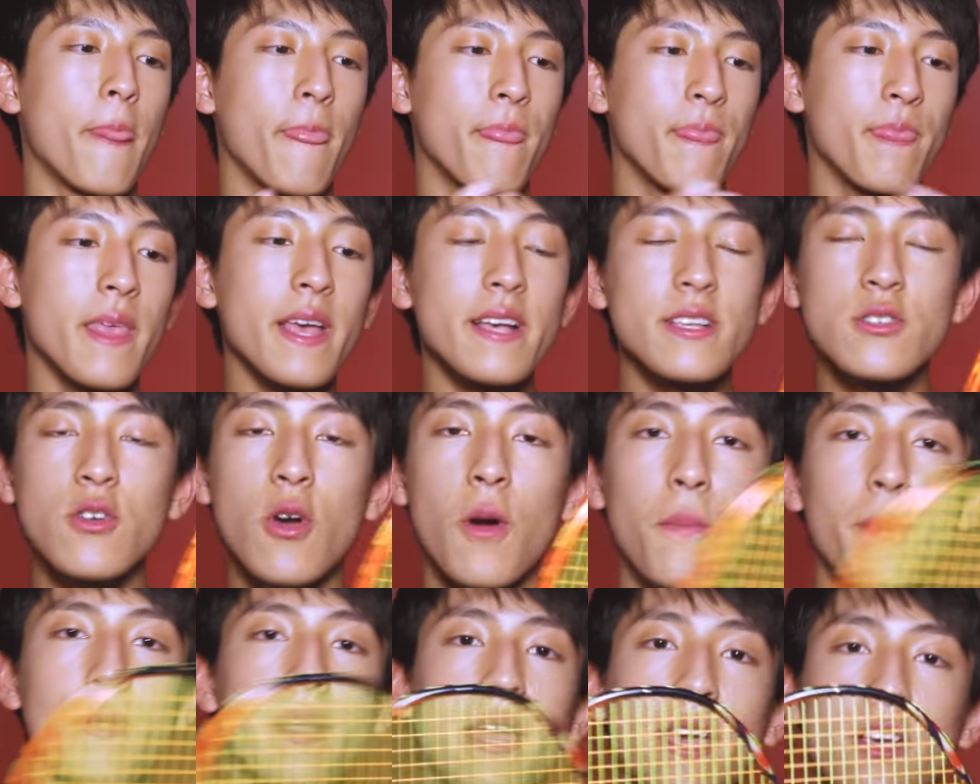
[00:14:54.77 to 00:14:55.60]
And this
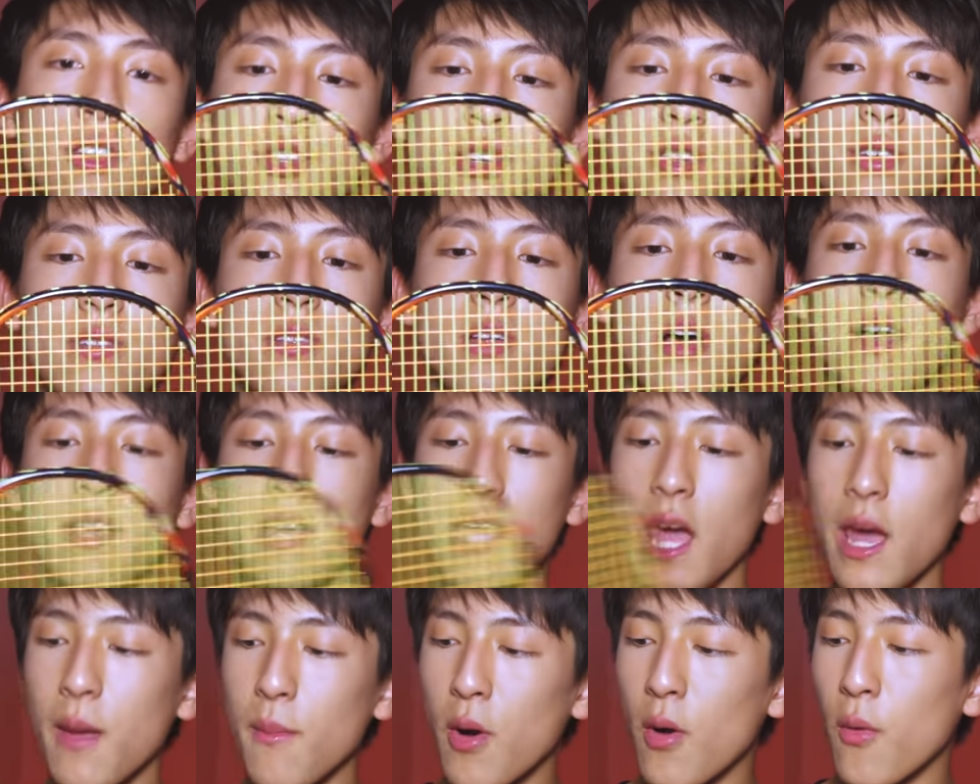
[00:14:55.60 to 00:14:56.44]
combination I
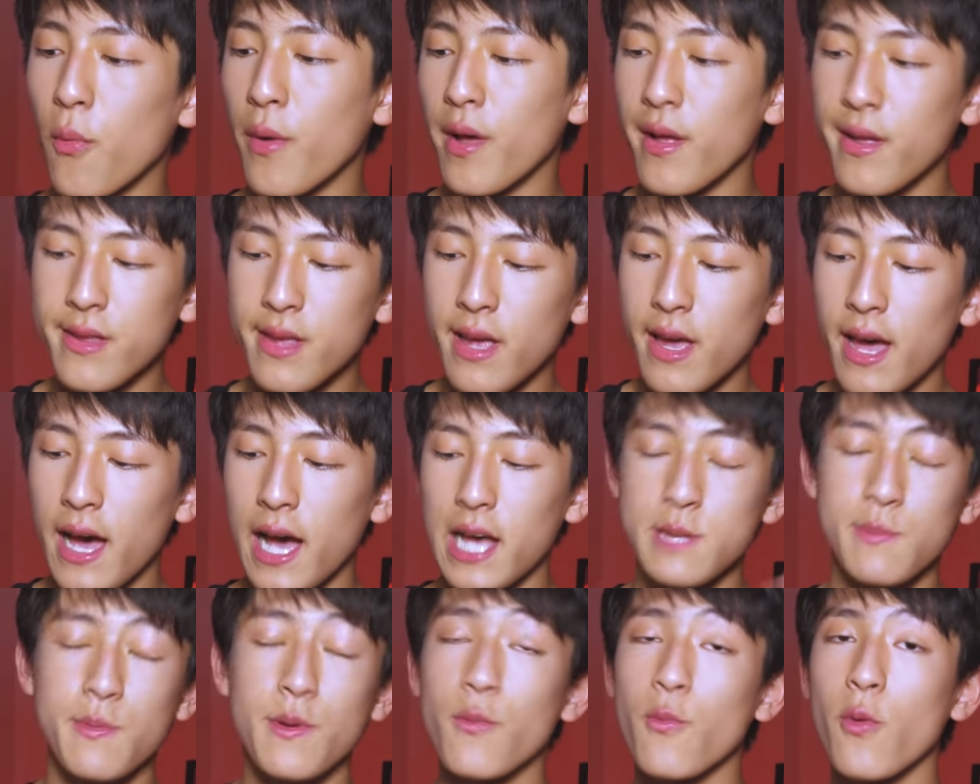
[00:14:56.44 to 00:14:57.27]
came up with
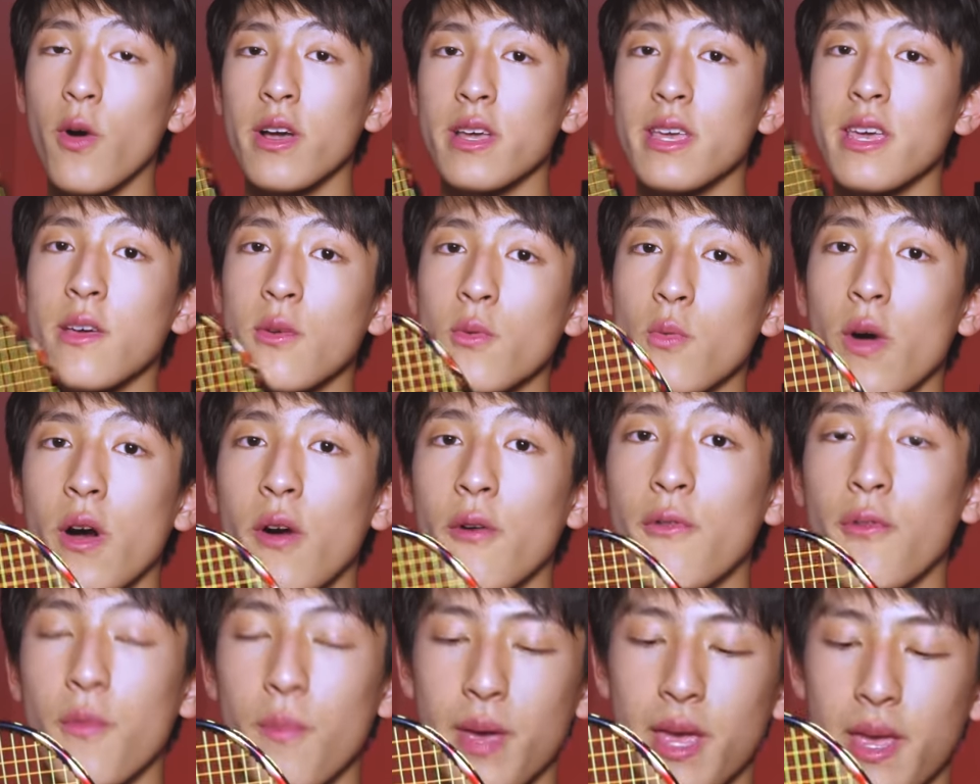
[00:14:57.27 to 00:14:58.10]
has been working well
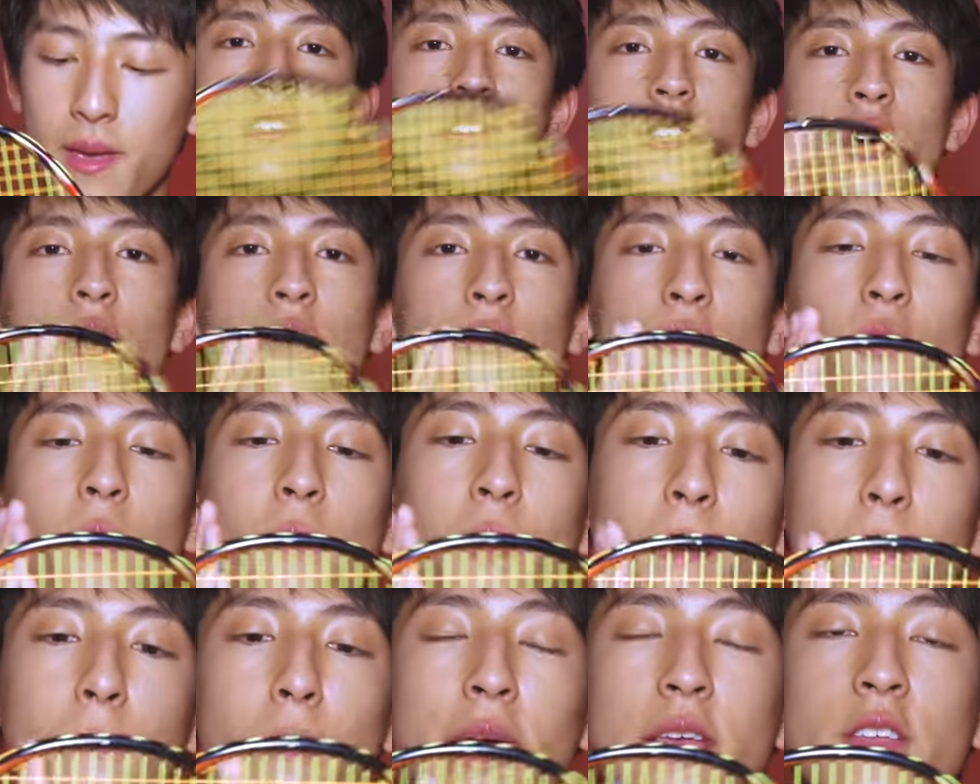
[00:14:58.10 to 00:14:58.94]
for me. So for my
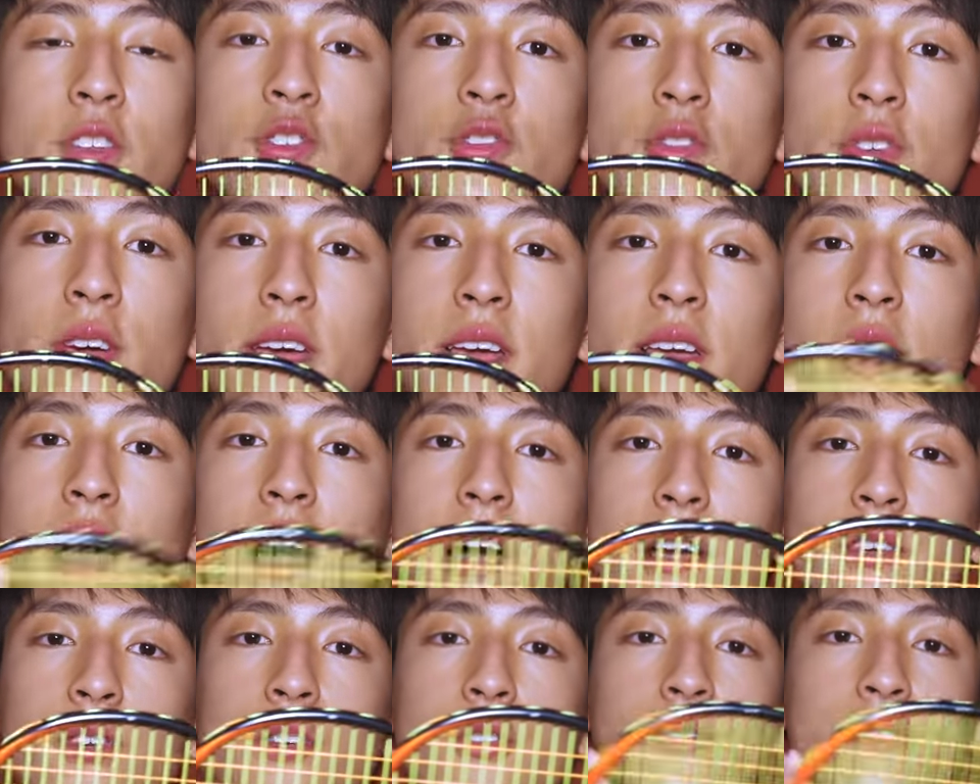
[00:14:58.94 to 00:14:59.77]
main string, I
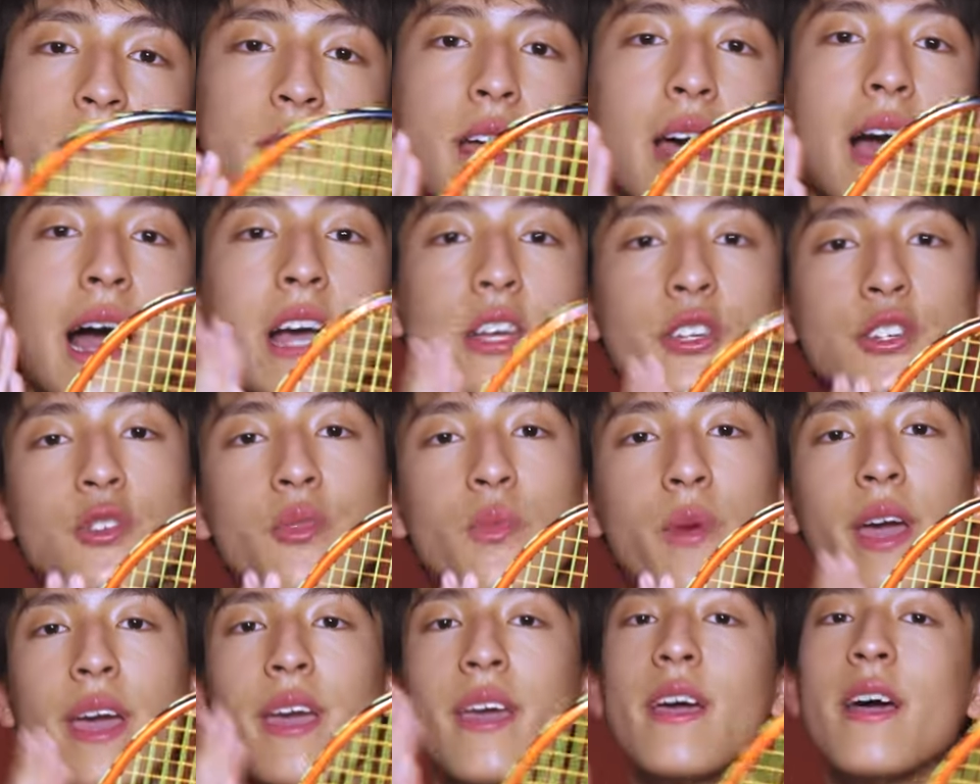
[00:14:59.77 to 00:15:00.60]
used the
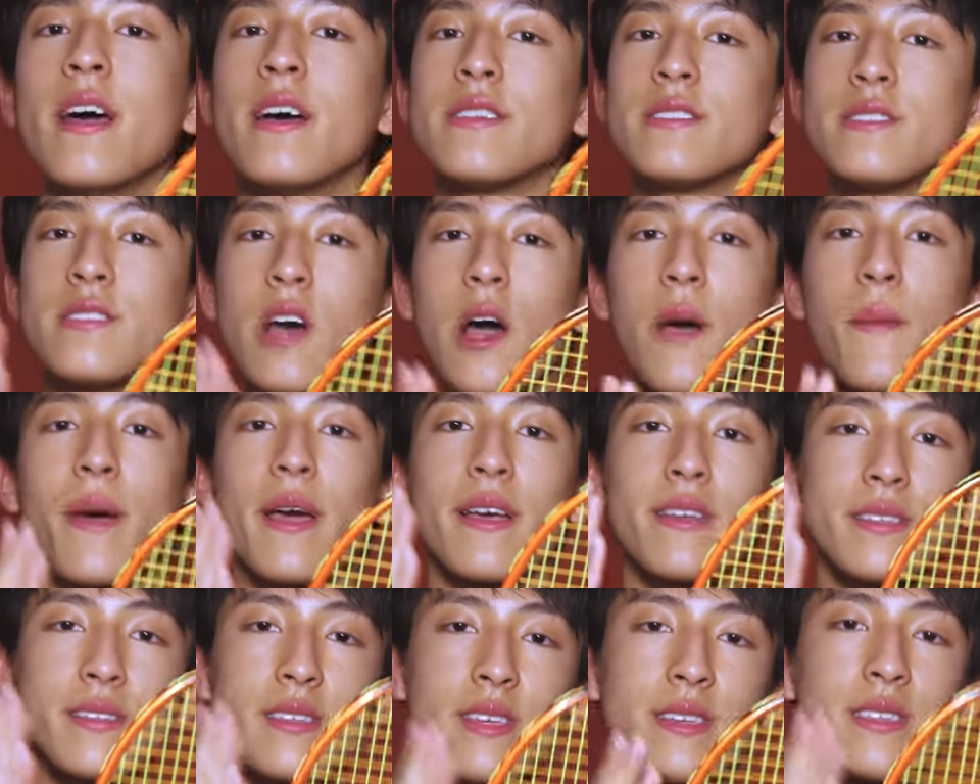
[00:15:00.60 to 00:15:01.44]
Ashaway
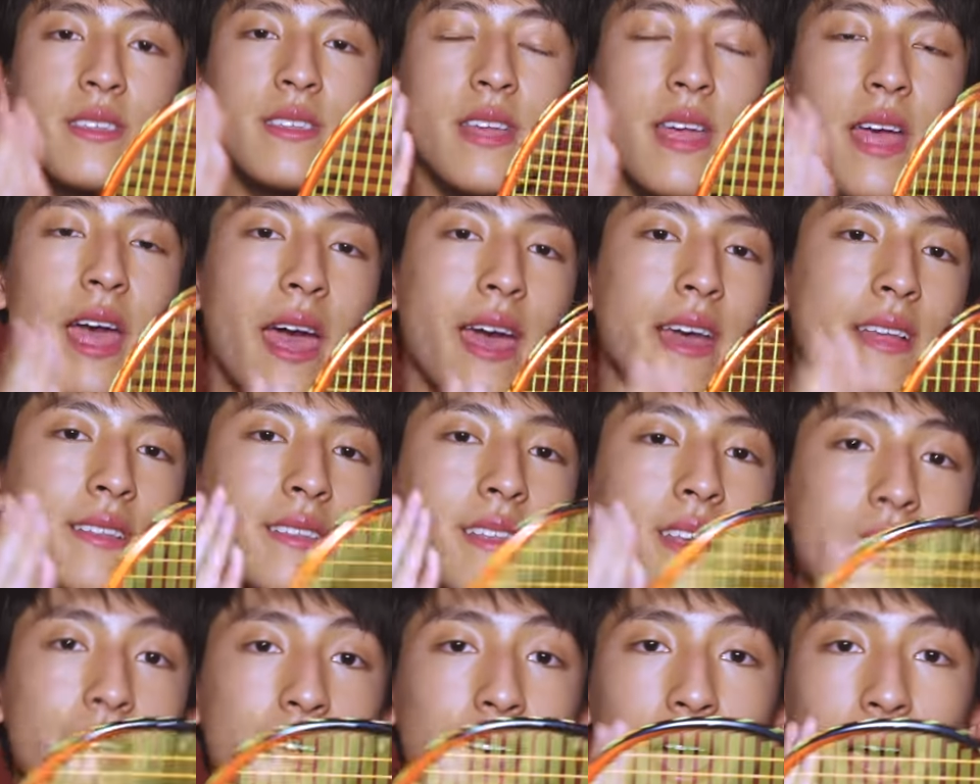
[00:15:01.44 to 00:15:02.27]
Zymax
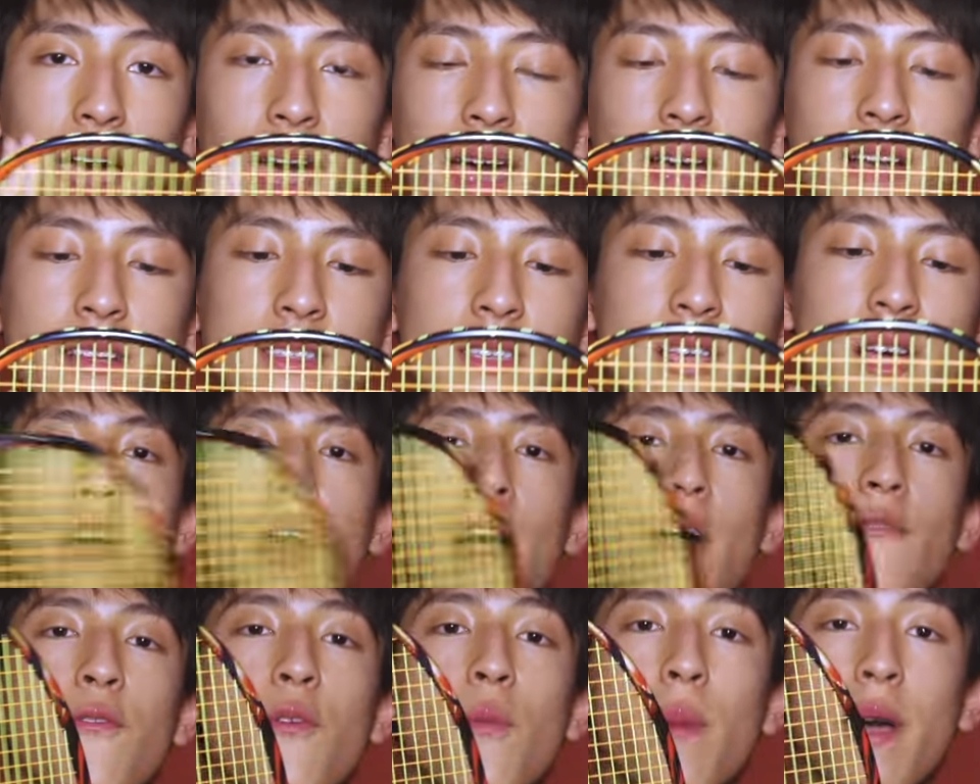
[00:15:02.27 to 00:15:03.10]
68TX.
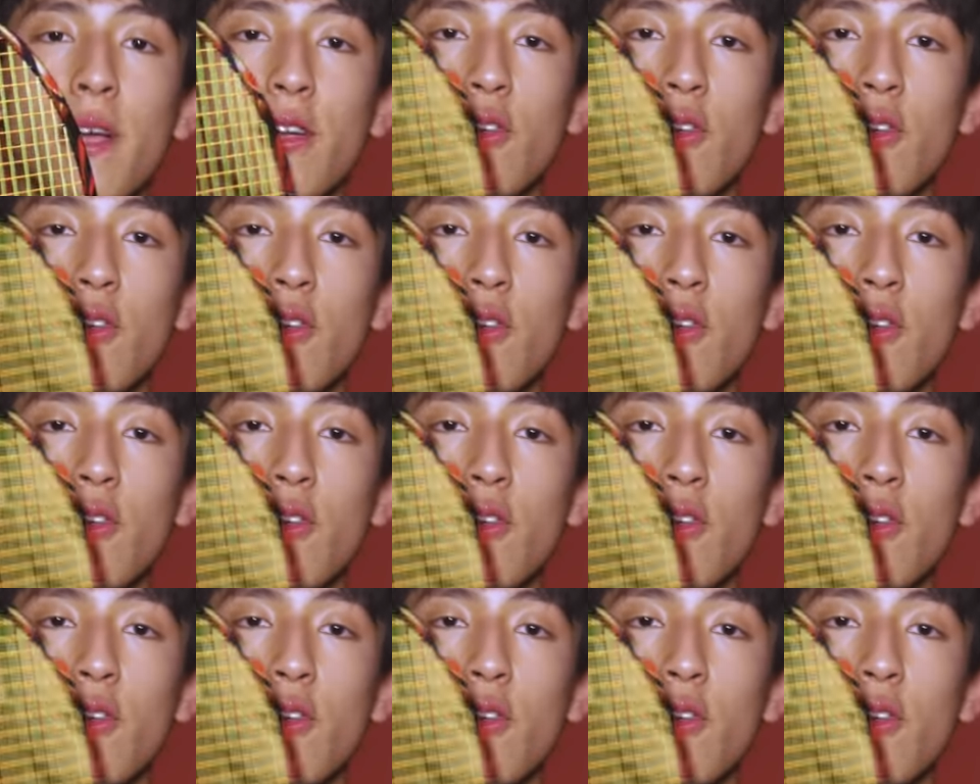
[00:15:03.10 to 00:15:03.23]
And for my